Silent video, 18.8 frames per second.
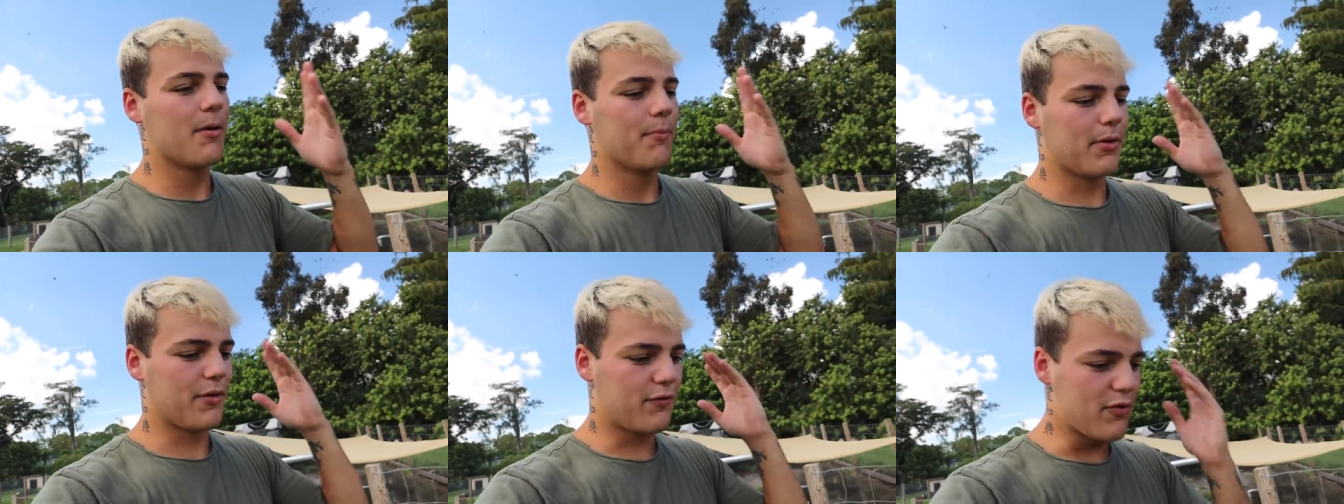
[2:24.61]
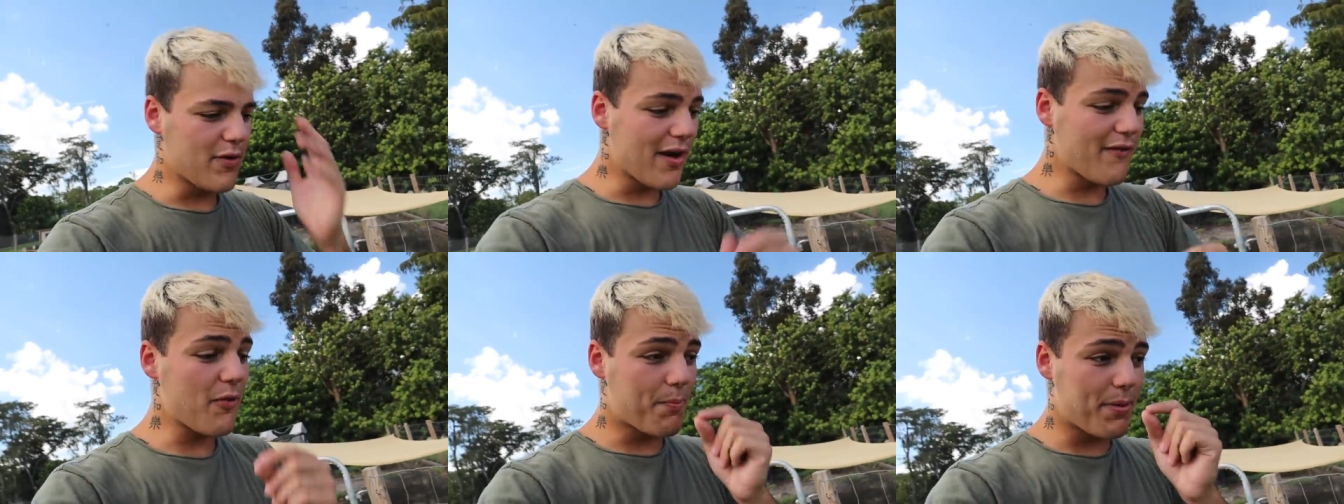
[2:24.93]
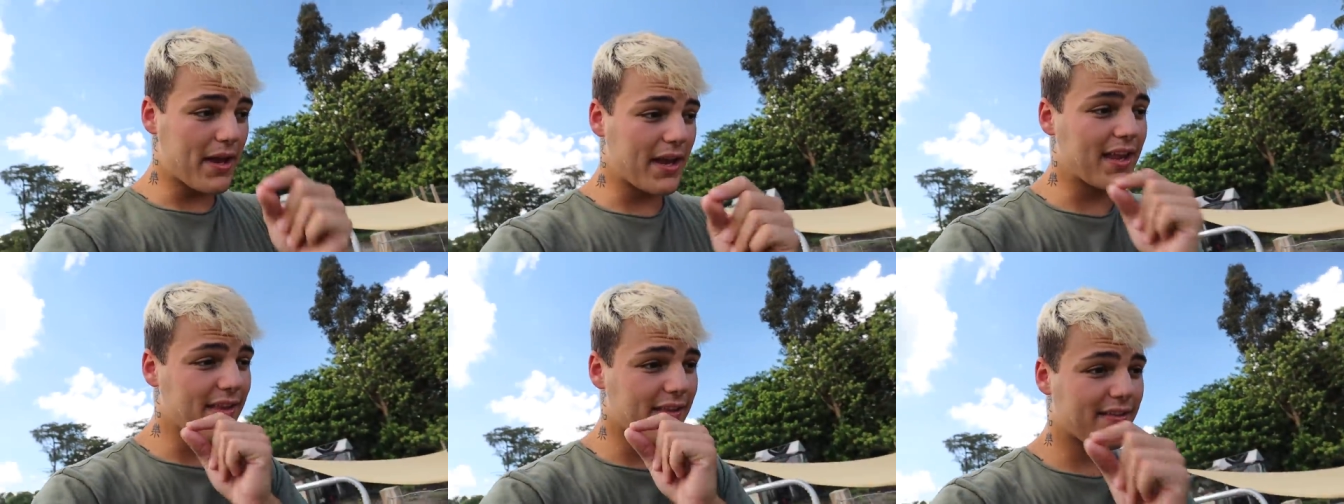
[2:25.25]
But if you have a
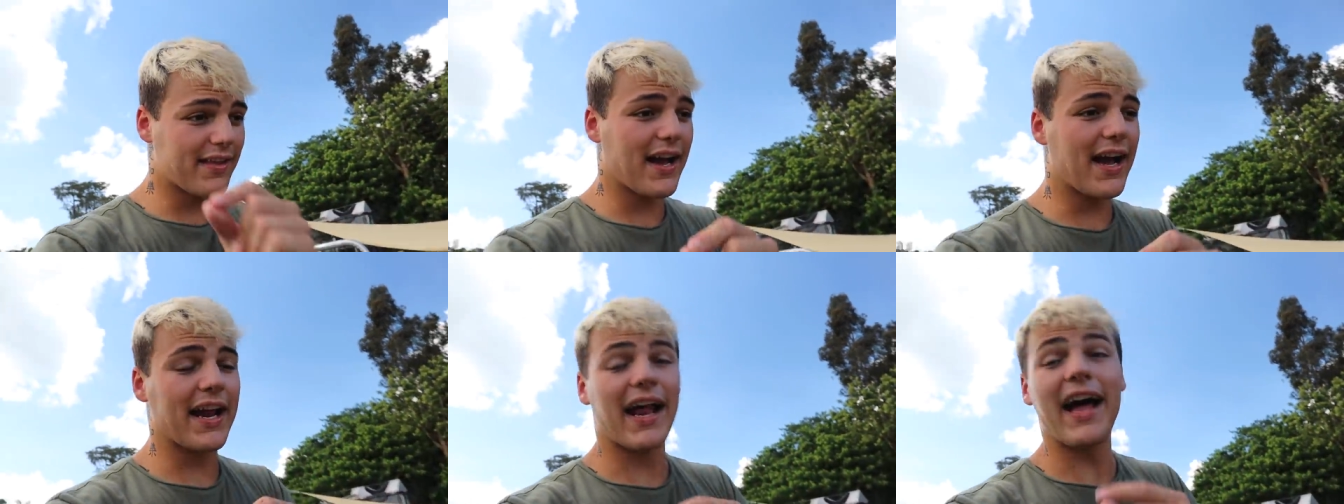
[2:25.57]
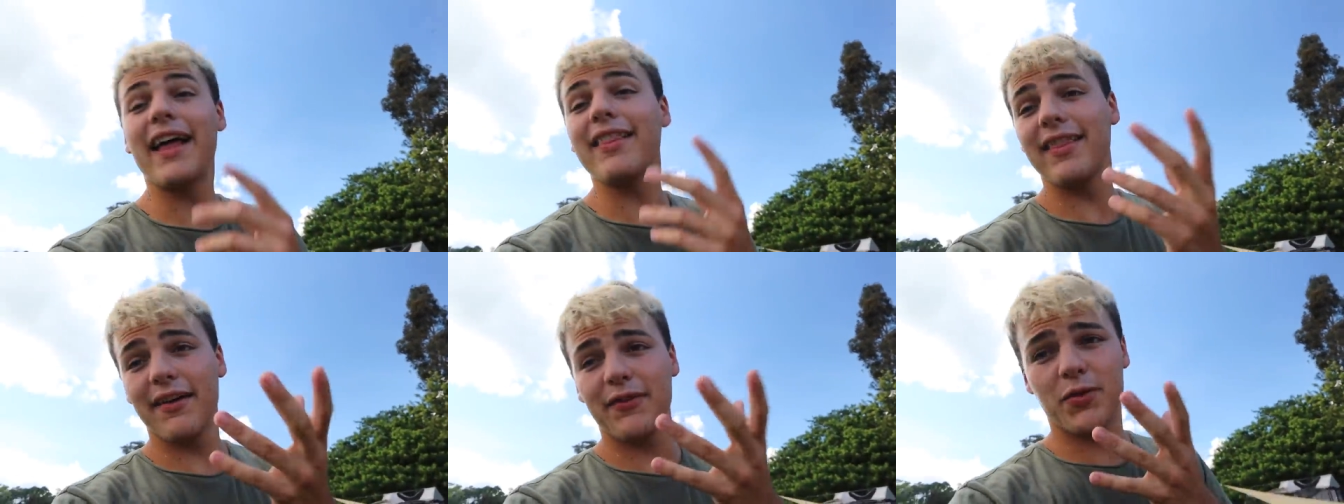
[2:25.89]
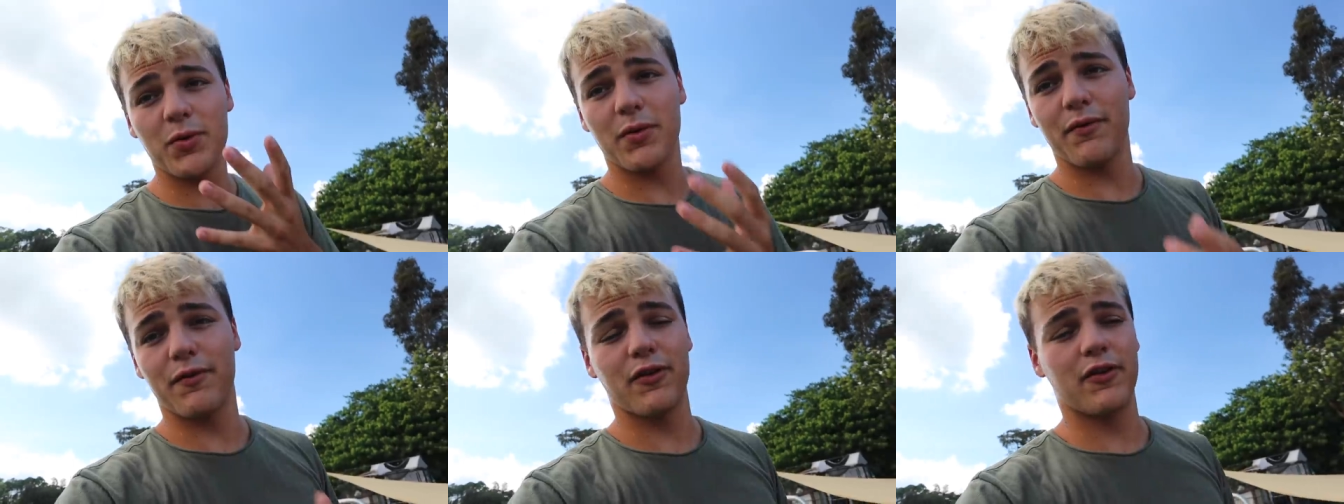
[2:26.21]
pig inside, I lived
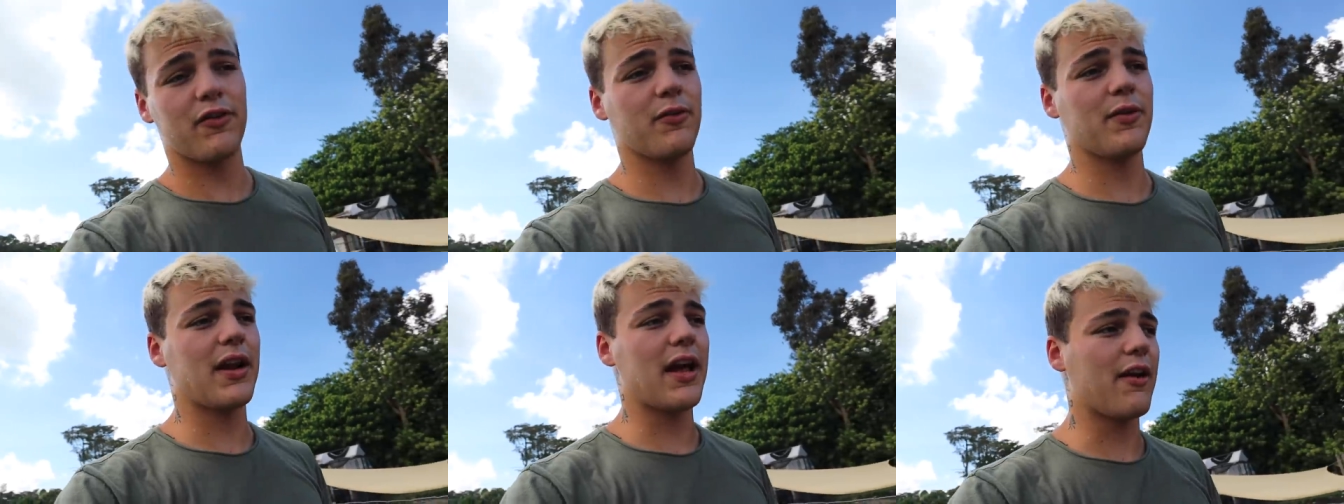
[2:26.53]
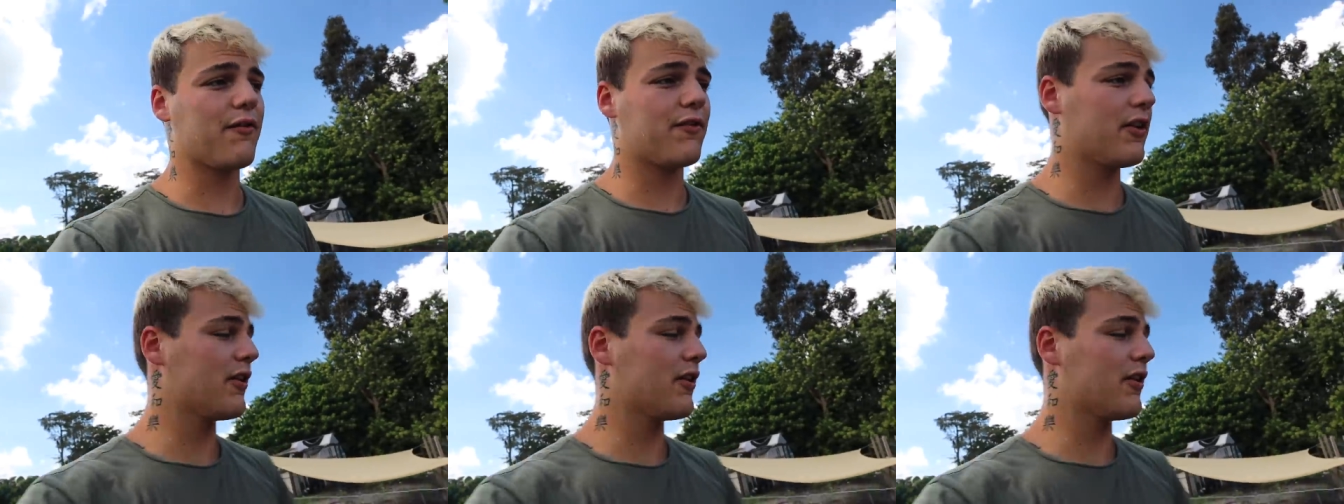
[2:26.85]
with one for 2.5